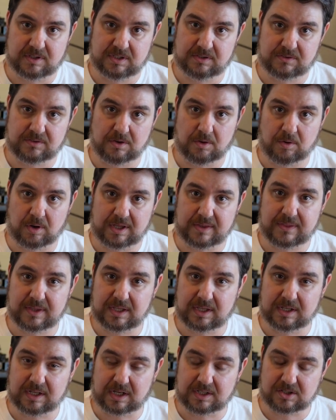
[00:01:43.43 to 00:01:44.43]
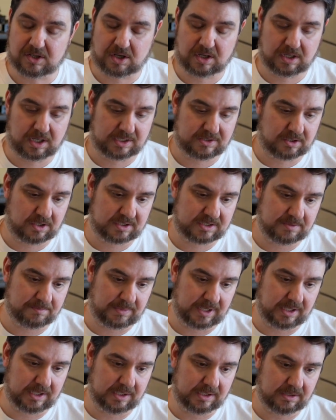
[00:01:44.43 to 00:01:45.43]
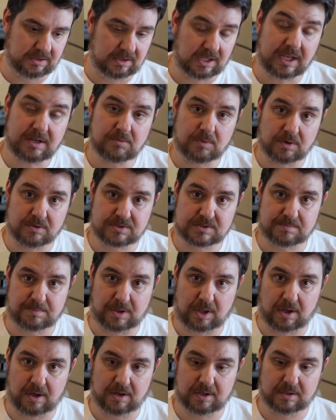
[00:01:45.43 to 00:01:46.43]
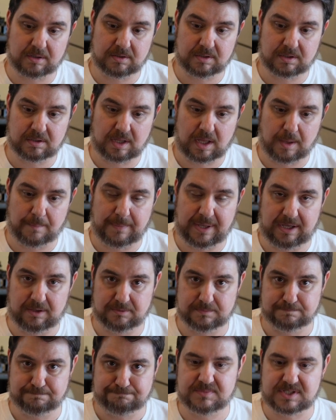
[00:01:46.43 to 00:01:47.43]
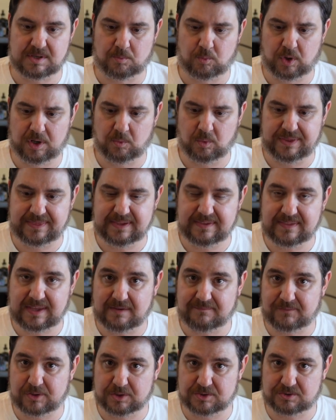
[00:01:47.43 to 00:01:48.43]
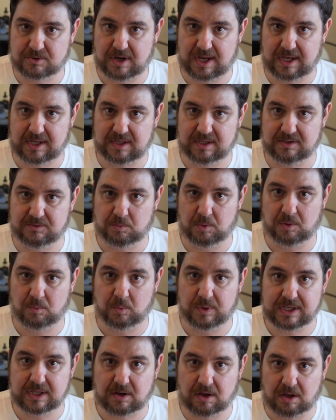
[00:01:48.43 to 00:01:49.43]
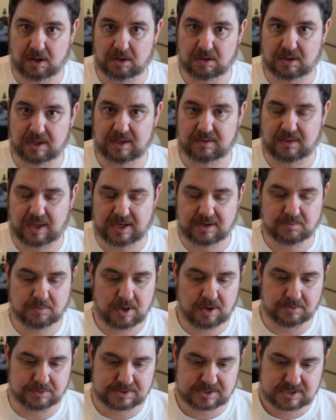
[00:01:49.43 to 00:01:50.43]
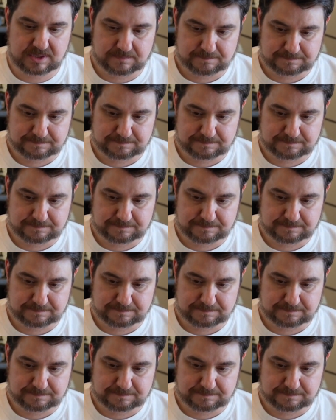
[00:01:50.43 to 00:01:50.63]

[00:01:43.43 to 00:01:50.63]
And so I think, I talked in my light roast blog about somewhere within that first crack is what we call a light roast.